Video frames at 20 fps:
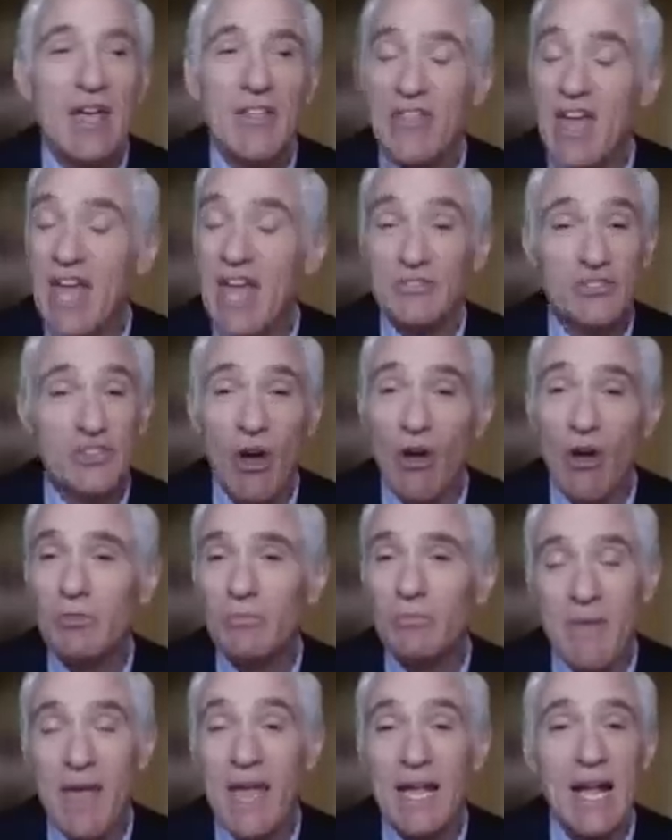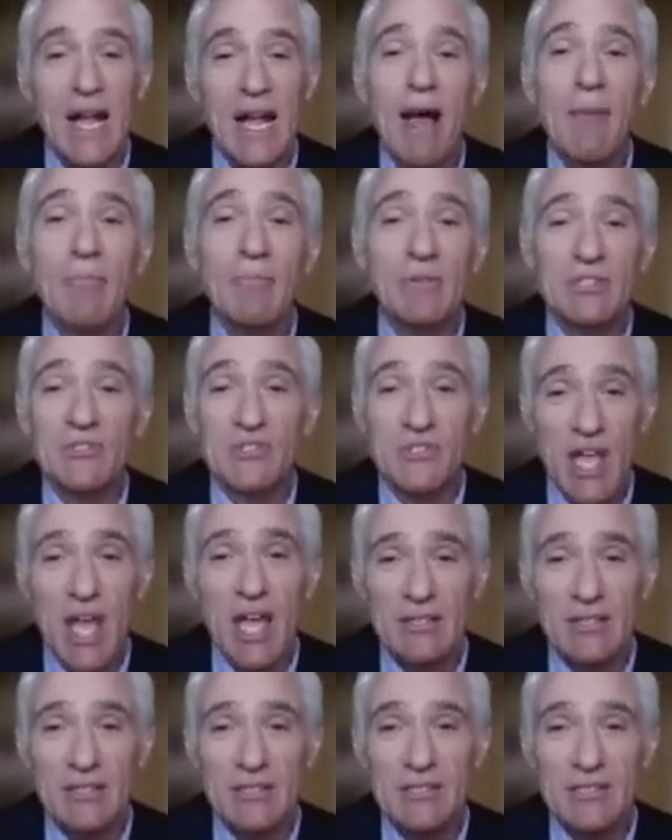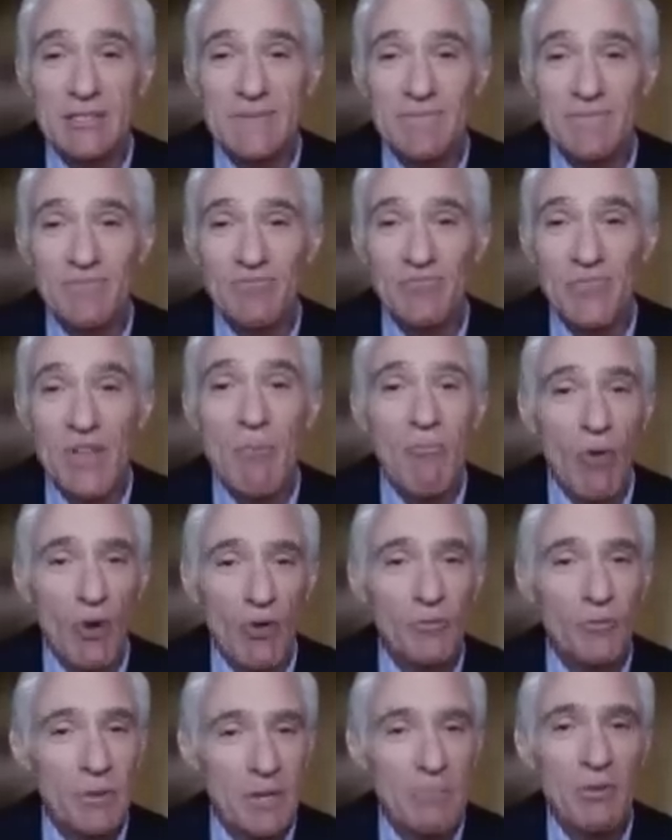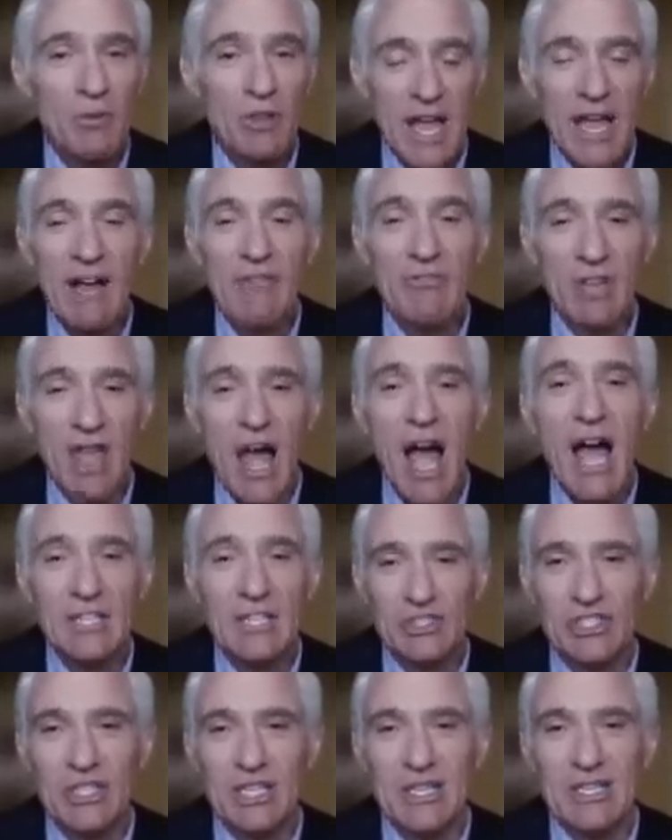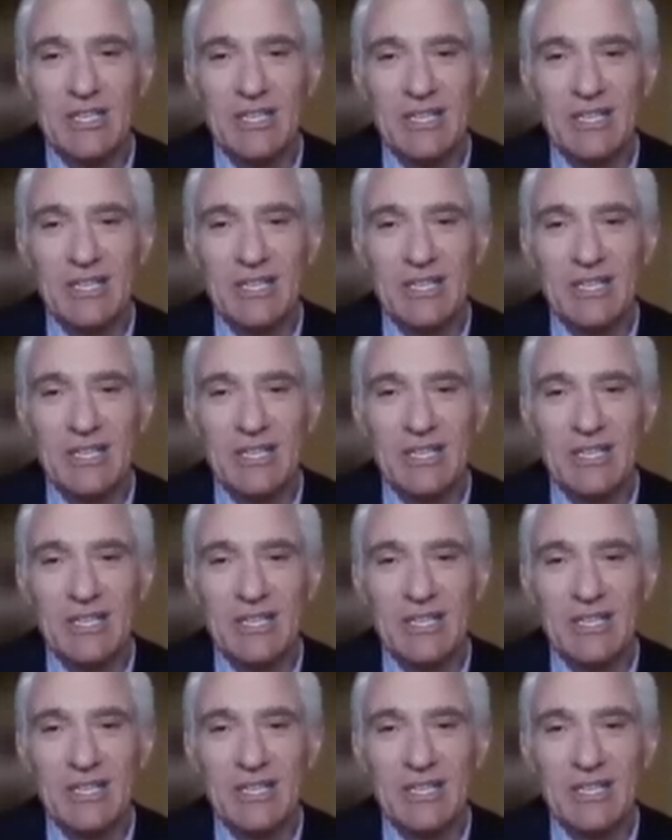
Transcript: They don't make common sense. Most people have logic.